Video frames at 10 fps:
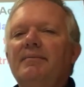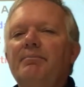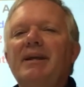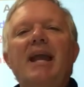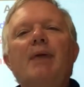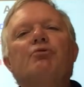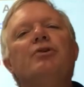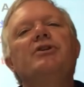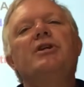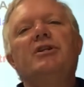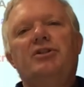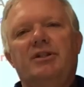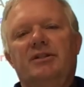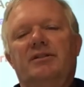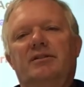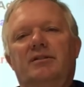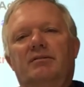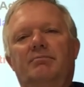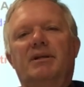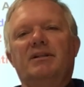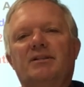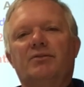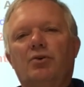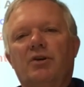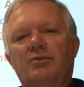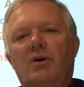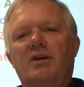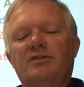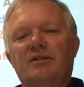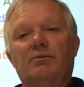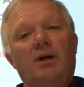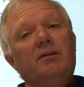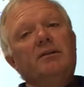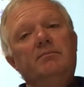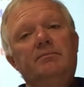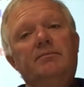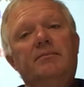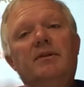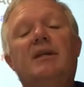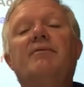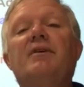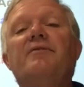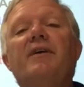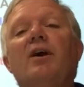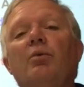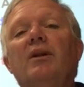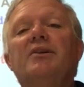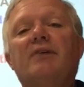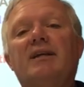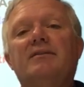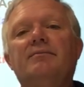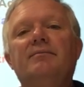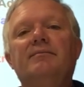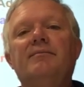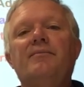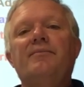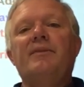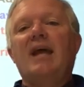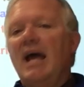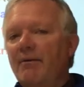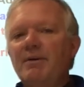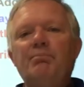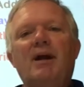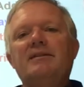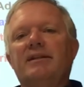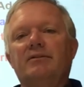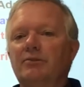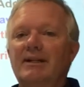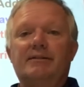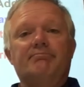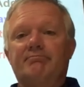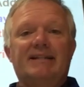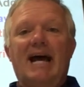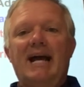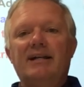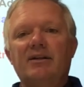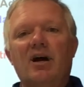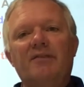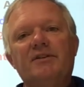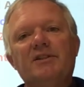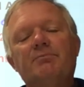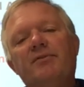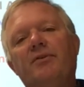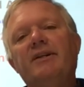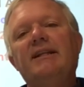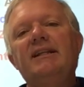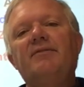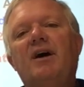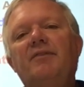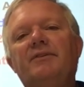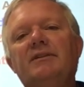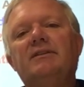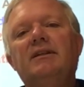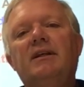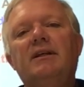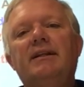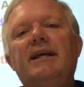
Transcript: became traditions because of George Washington? Well, giving a farewell address. Every president who hasn't died in office, before they leave office, they